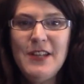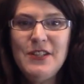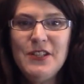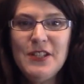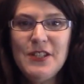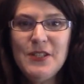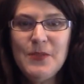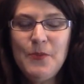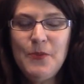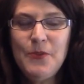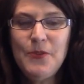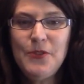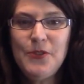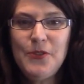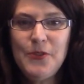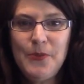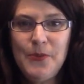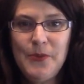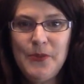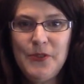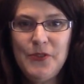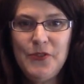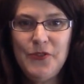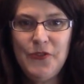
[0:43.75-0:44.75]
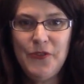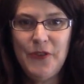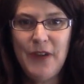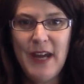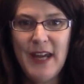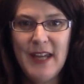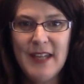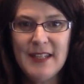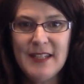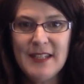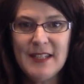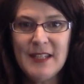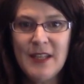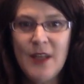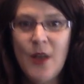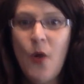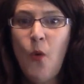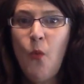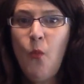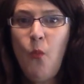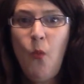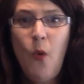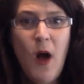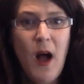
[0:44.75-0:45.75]
just want to address
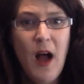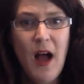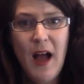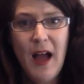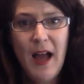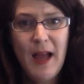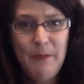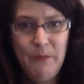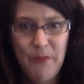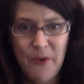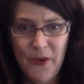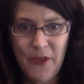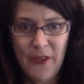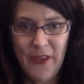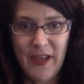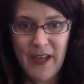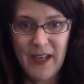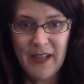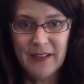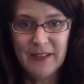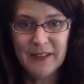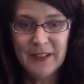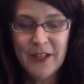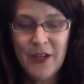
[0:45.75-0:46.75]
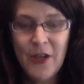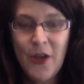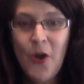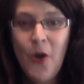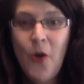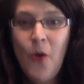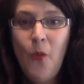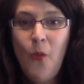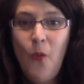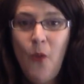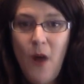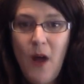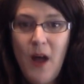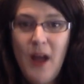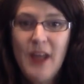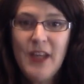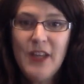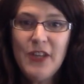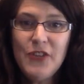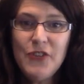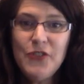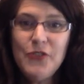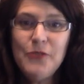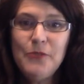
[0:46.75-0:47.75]
why bother. Why
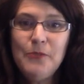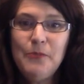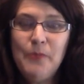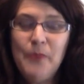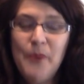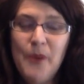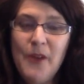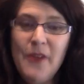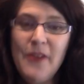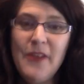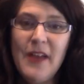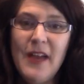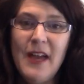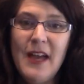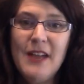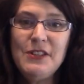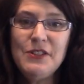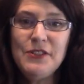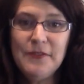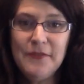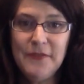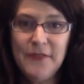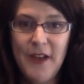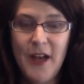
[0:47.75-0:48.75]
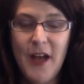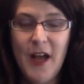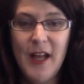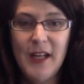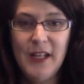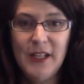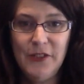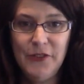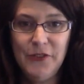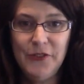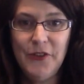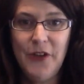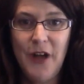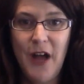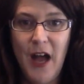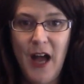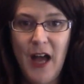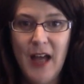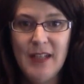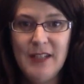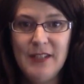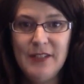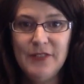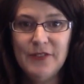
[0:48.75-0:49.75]
you should bother defining your
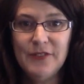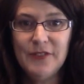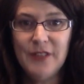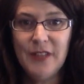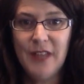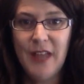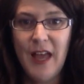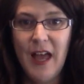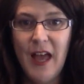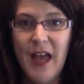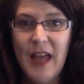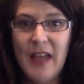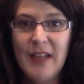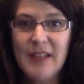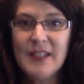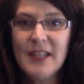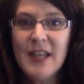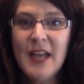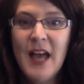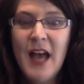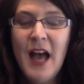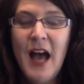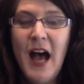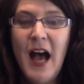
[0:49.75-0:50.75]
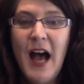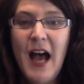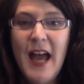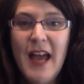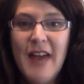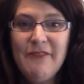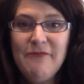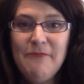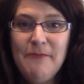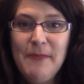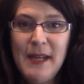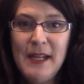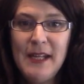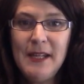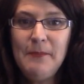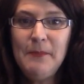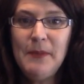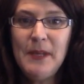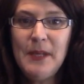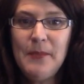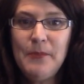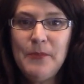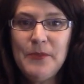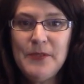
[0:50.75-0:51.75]
ideal client. I have many
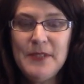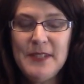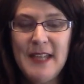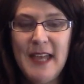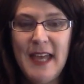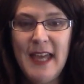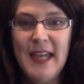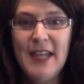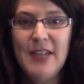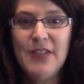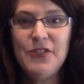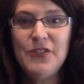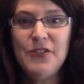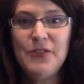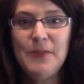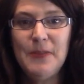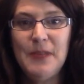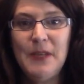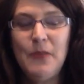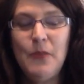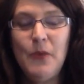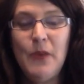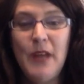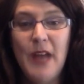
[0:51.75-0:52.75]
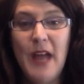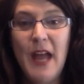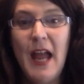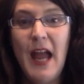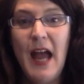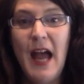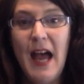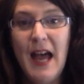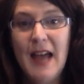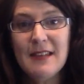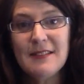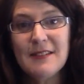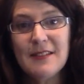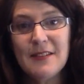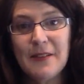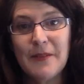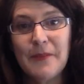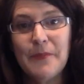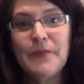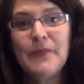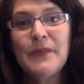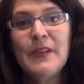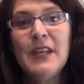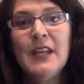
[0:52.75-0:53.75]
people saying to me when I ask
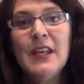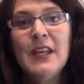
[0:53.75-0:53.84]
them,